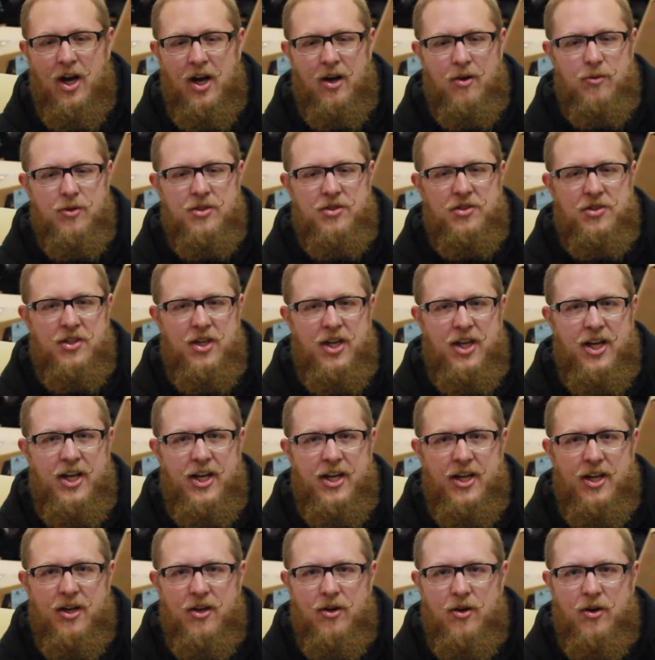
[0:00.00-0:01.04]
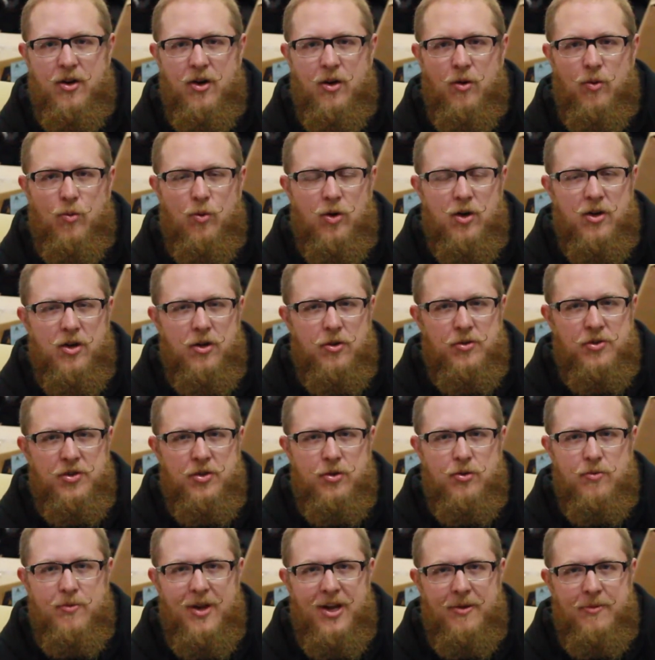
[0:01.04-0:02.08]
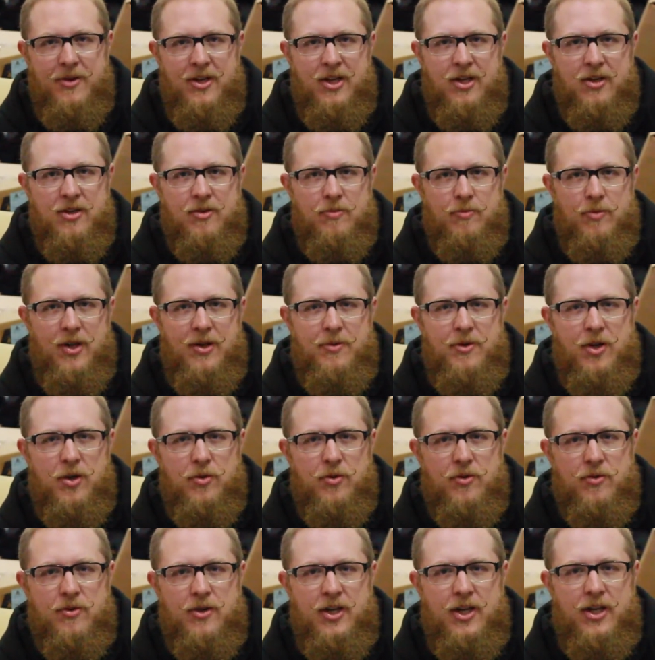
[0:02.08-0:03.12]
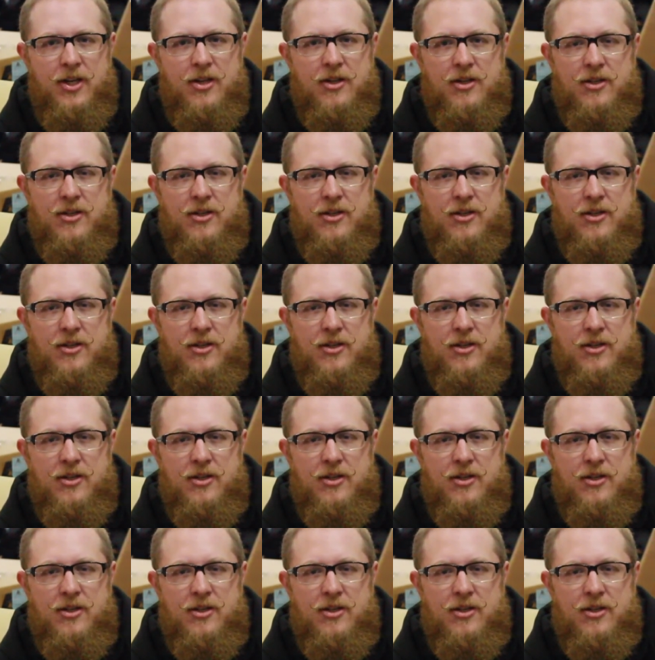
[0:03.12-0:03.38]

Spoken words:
I want to say 01, 02 maybe 03.